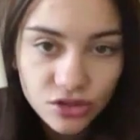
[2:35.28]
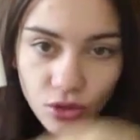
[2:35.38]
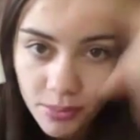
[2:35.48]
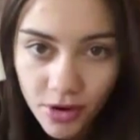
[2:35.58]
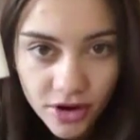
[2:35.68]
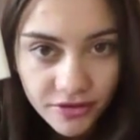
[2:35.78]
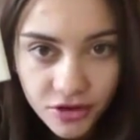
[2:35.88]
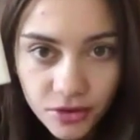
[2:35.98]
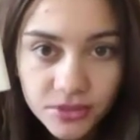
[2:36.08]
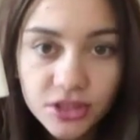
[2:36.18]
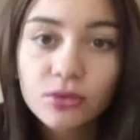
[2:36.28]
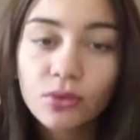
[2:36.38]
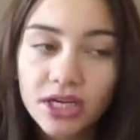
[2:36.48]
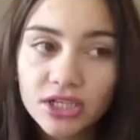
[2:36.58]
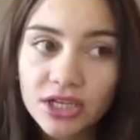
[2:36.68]
It's not perfumed,
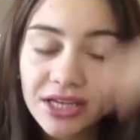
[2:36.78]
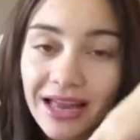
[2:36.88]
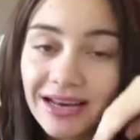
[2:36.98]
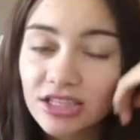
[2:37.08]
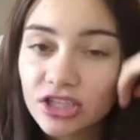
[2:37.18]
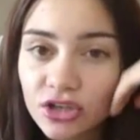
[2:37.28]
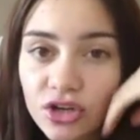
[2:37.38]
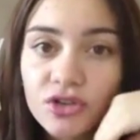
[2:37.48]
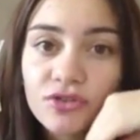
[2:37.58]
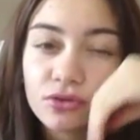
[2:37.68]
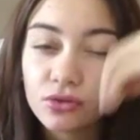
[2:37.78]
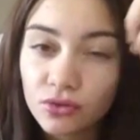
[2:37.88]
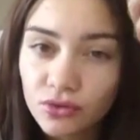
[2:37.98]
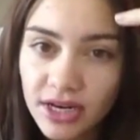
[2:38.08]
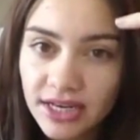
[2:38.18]
which again is good
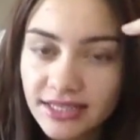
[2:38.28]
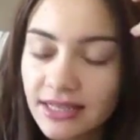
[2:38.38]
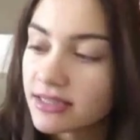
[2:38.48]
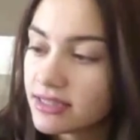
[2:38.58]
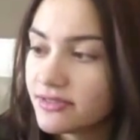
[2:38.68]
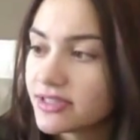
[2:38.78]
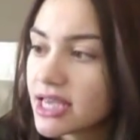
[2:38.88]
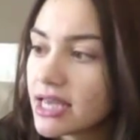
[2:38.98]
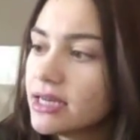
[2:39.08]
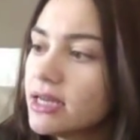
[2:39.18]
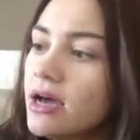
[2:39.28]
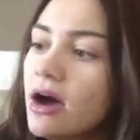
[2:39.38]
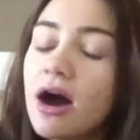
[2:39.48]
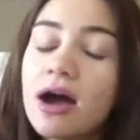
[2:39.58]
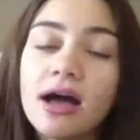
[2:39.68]
for really sensitive skin.
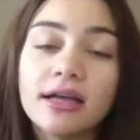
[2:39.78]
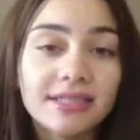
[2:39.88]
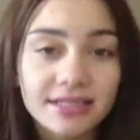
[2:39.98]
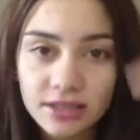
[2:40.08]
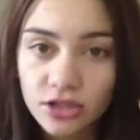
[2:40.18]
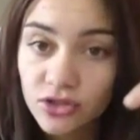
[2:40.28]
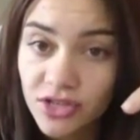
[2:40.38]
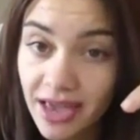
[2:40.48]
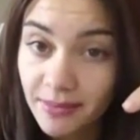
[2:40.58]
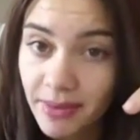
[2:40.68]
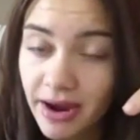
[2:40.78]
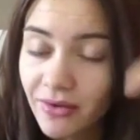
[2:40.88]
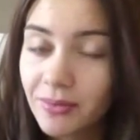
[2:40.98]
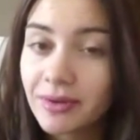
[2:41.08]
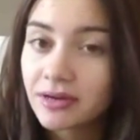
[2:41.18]
It doesn't contain
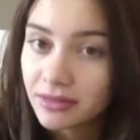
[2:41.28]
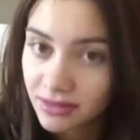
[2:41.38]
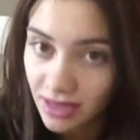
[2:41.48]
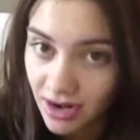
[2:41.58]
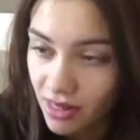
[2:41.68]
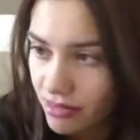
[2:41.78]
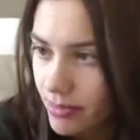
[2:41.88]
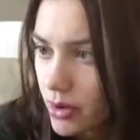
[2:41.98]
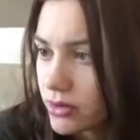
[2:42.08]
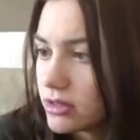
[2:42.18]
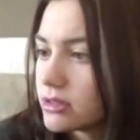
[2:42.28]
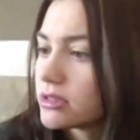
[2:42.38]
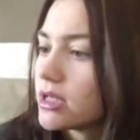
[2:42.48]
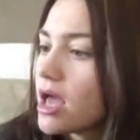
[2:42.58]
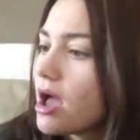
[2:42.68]
parabens, another
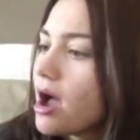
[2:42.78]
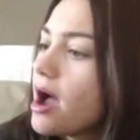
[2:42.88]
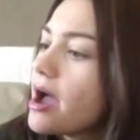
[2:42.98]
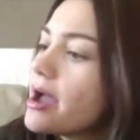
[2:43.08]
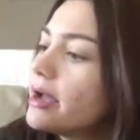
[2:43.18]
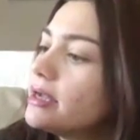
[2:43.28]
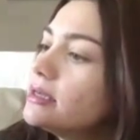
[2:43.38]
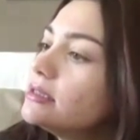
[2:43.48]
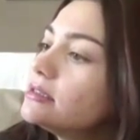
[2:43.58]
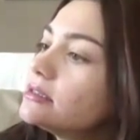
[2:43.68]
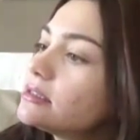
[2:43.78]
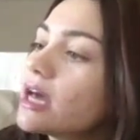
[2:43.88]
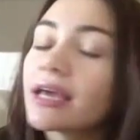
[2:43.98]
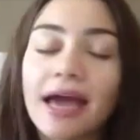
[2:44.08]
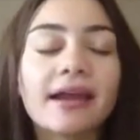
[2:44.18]
bonus, and
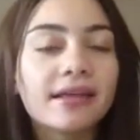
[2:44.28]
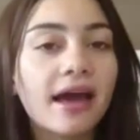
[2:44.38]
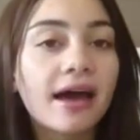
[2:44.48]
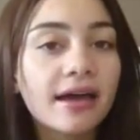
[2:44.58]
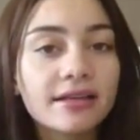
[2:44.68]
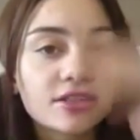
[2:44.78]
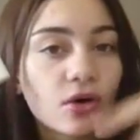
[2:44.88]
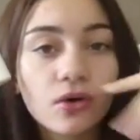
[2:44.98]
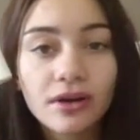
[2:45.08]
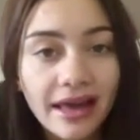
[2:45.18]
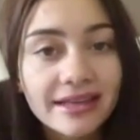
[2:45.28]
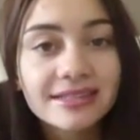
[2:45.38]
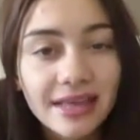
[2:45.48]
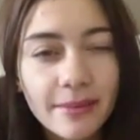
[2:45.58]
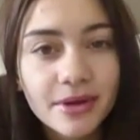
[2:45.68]
again, yeah, it's got
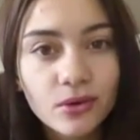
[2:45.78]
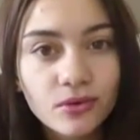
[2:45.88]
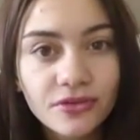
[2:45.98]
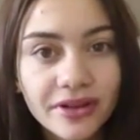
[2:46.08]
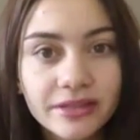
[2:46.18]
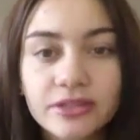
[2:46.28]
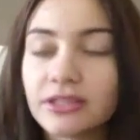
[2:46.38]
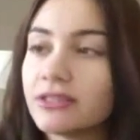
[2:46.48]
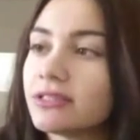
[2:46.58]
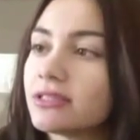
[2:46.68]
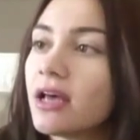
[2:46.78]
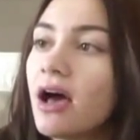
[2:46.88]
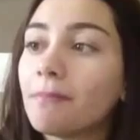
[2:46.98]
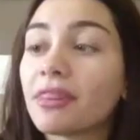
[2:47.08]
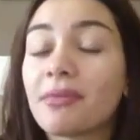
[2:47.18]
less chemical filters.
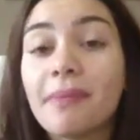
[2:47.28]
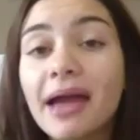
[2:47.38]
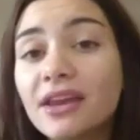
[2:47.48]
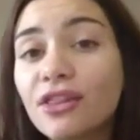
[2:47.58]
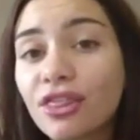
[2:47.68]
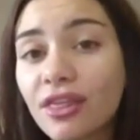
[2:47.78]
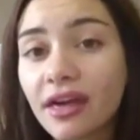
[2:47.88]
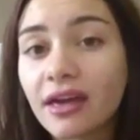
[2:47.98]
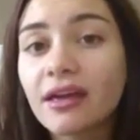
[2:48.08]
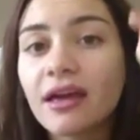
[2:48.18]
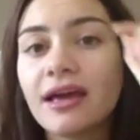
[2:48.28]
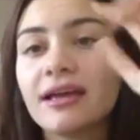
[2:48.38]
But the main thing